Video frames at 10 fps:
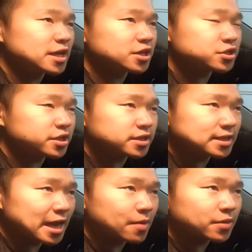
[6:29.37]
actually a
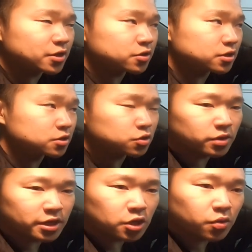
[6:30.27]
tab that you can do
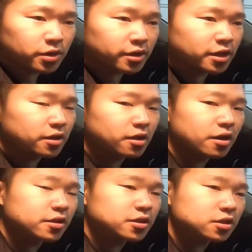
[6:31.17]
an inquiry
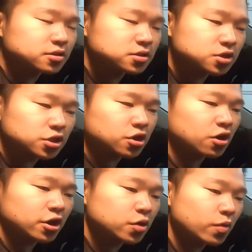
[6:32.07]
on the certain
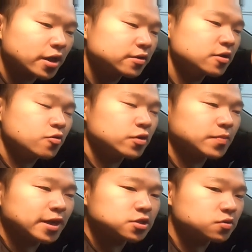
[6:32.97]
car you want. We
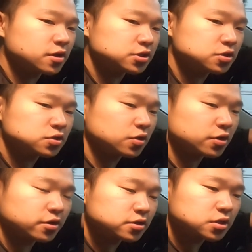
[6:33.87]
might do it on the
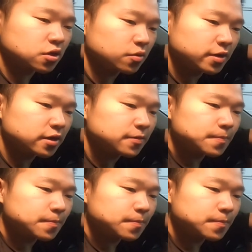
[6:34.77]
Toyota Tacoma,